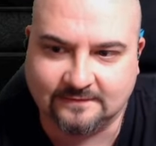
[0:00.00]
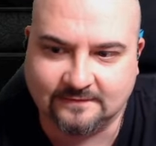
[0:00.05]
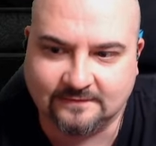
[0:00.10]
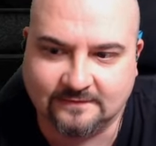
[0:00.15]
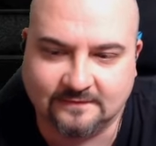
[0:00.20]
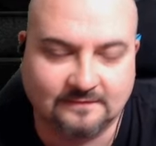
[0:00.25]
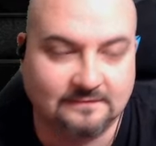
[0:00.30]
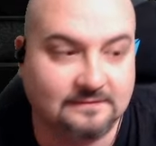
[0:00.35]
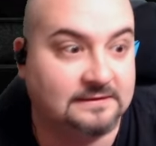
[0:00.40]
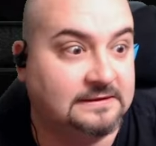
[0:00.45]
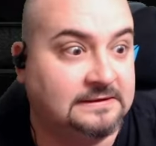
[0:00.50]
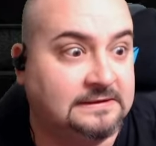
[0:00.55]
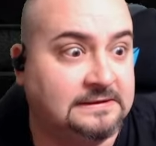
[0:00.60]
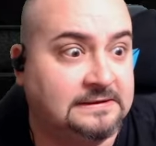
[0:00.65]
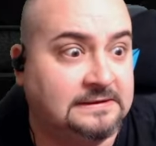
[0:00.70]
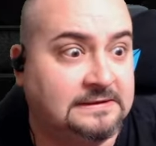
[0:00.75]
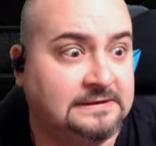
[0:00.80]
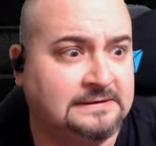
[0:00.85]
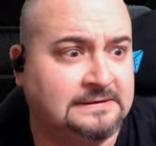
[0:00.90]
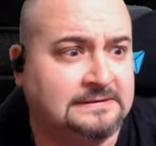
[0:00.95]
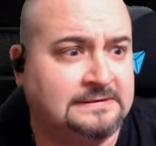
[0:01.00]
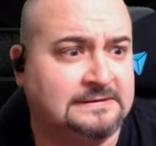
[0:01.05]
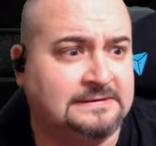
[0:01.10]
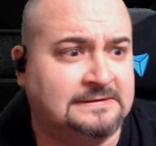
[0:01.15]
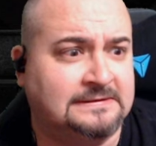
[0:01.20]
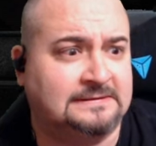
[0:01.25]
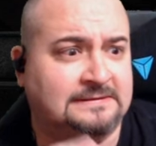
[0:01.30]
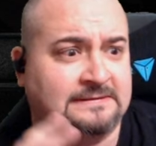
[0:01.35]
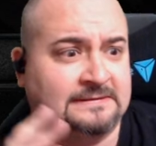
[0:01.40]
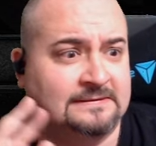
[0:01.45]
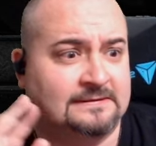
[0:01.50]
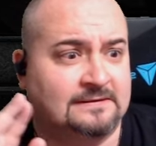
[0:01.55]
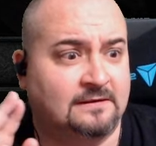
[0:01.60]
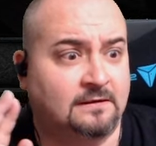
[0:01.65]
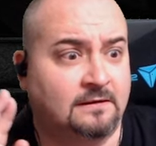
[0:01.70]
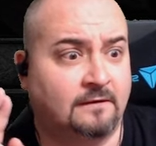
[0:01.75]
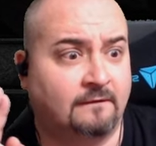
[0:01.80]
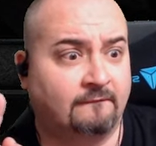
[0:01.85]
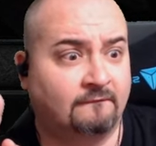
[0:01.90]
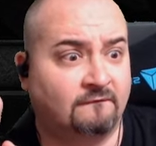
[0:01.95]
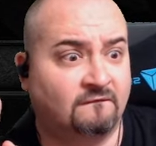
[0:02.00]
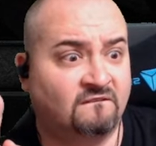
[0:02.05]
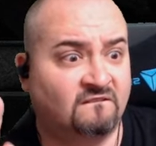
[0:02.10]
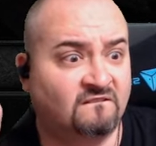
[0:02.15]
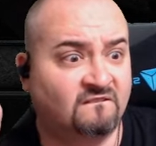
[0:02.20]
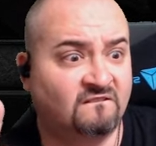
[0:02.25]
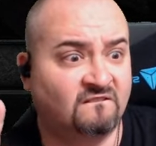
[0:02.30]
[no speech]